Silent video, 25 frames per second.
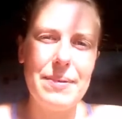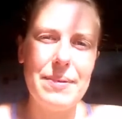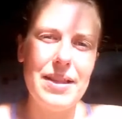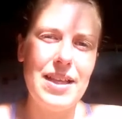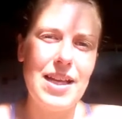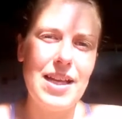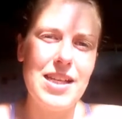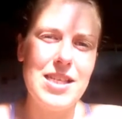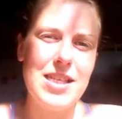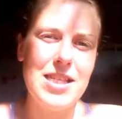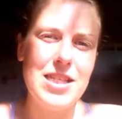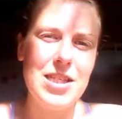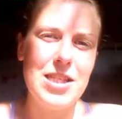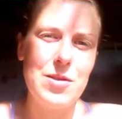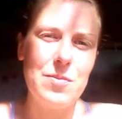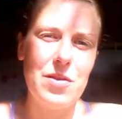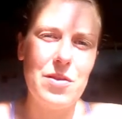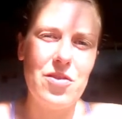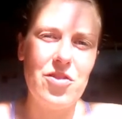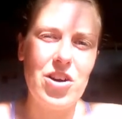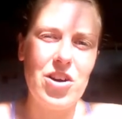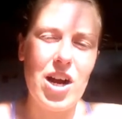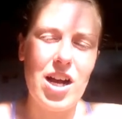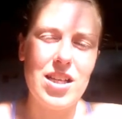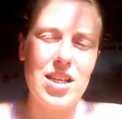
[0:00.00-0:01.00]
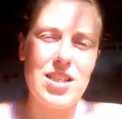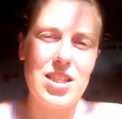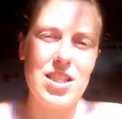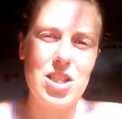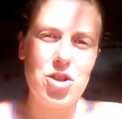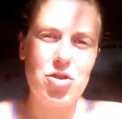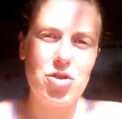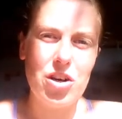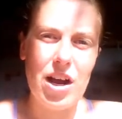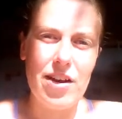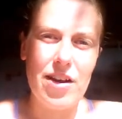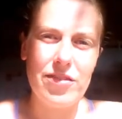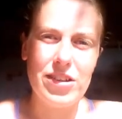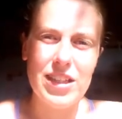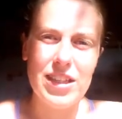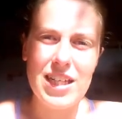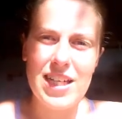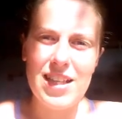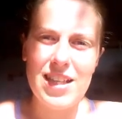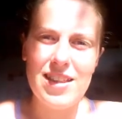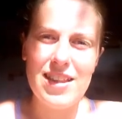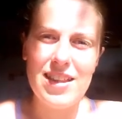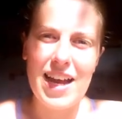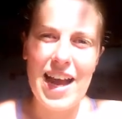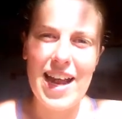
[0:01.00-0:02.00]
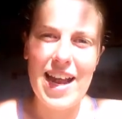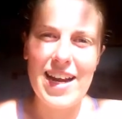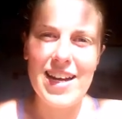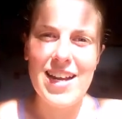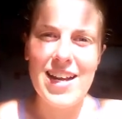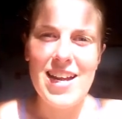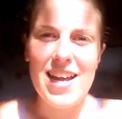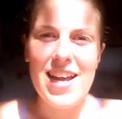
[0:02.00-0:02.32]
plans with regards to traveling, then